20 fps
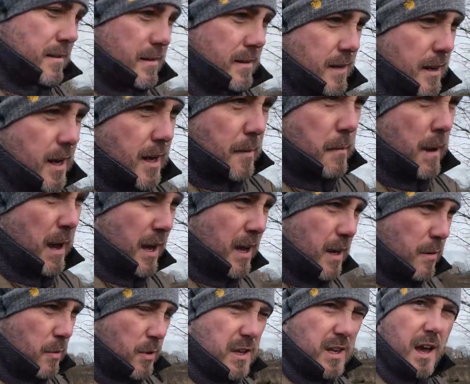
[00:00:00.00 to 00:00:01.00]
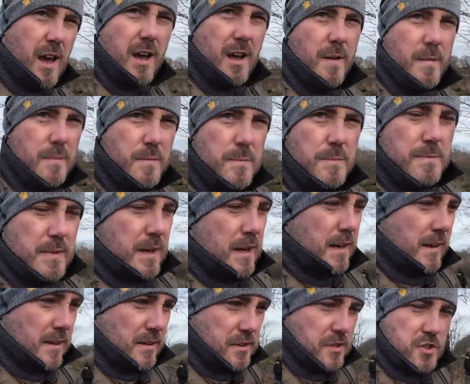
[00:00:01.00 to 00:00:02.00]
But yeah,
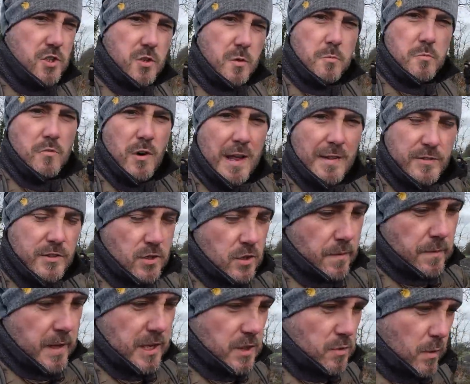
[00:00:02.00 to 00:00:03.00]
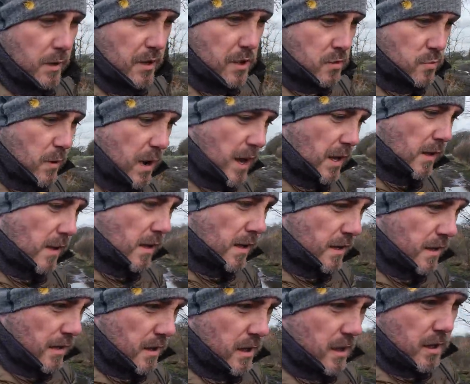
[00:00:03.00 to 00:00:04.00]
there's some rants on this one as well.
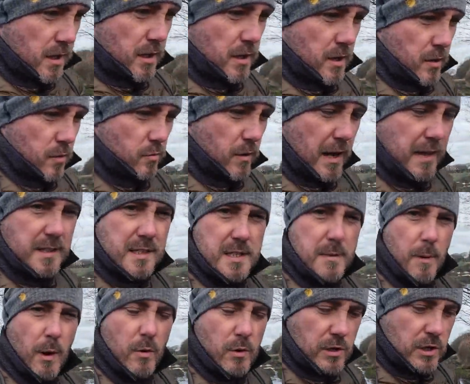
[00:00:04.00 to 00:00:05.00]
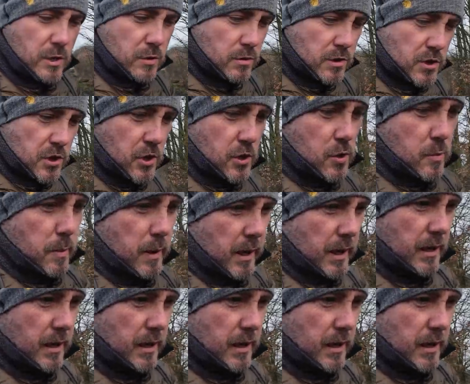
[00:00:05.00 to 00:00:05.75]
Rants about YouTube